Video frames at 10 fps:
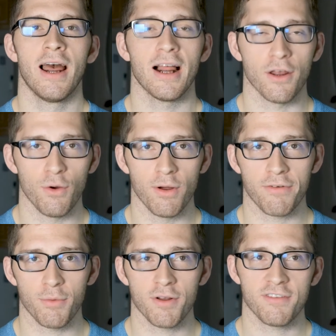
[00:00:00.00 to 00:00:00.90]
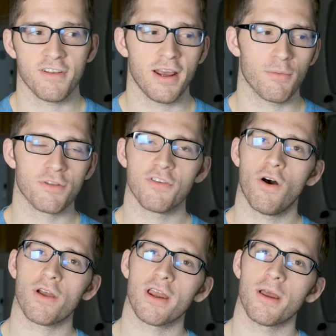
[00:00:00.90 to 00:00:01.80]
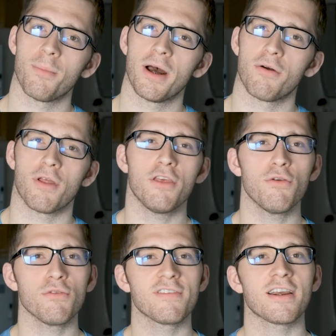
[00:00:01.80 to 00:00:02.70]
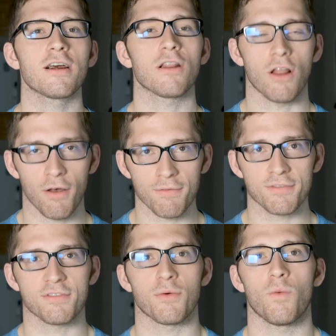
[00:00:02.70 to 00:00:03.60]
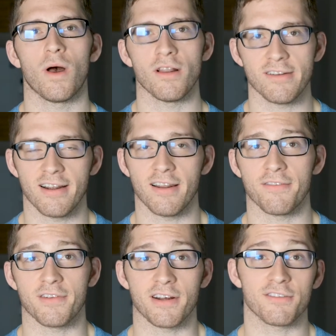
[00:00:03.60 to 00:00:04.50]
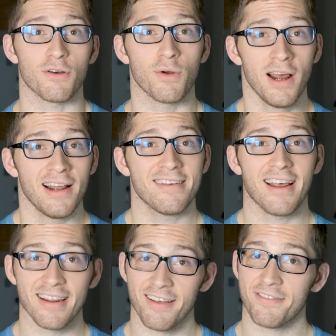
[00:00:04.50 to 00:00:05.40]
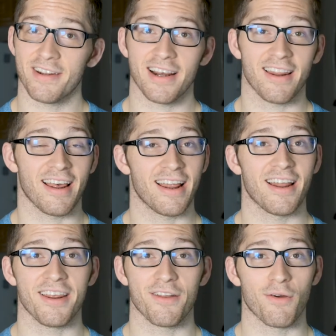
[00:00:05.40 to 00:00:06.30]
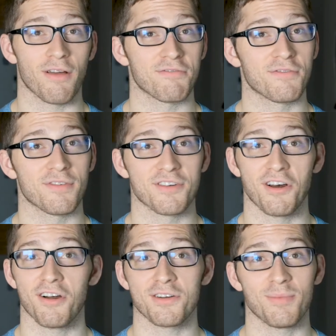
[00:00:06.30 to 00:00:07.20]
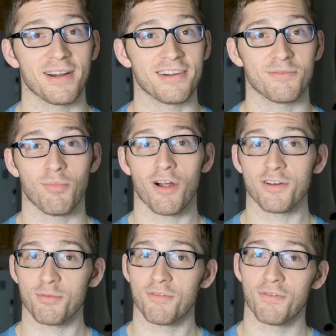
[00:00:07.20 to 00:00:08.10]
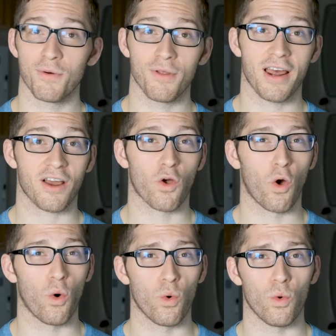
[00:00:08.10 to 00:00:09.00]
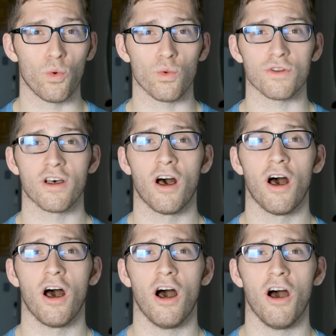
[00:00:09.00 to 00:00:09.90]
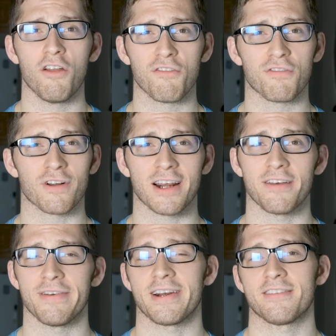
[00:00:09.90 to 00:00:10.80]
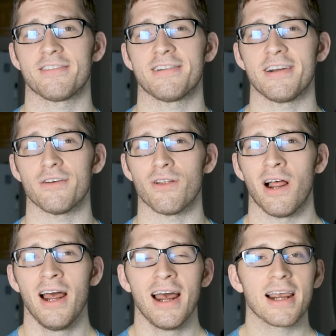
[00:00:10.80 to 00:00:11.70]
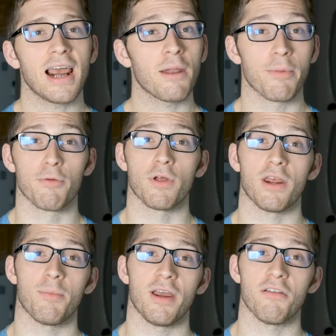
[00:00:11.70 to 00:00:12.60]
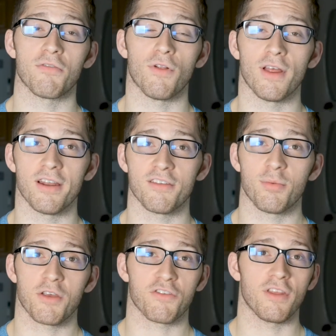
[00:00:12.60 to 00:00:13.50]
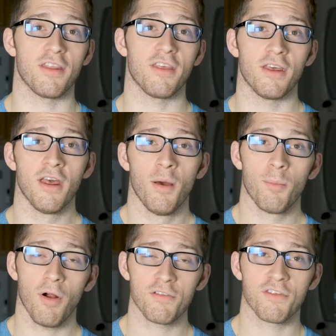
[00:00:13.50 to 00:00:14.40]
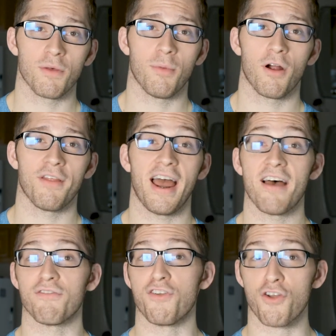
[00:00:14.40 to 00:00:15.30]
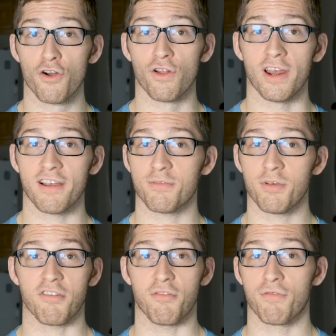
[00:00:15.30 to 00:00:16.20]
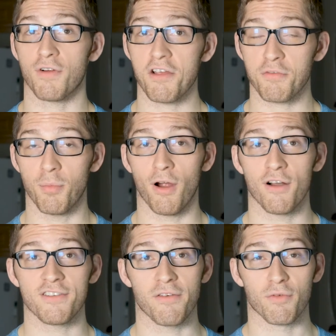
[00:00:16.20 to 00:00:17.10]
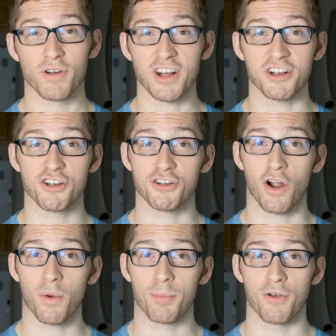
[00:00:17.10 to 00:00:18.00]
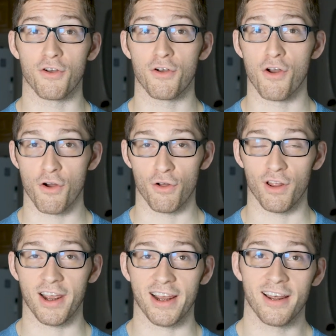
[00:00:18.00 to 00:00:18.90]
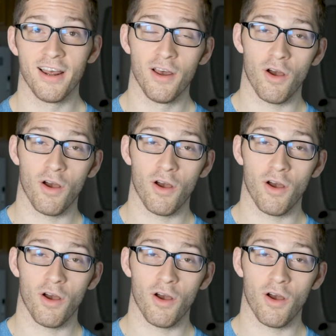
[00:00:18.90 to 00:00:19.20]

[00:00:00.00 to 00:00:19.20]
Hello everyone. Today we're talking about using gloves while deadlifting. So deadlifting, that, you know, I've talked about these bars before, that cold, unforgiving steel can be really painful, and especially the parts of the bar that have knurling, especially fresh bars, have really sharp knurling.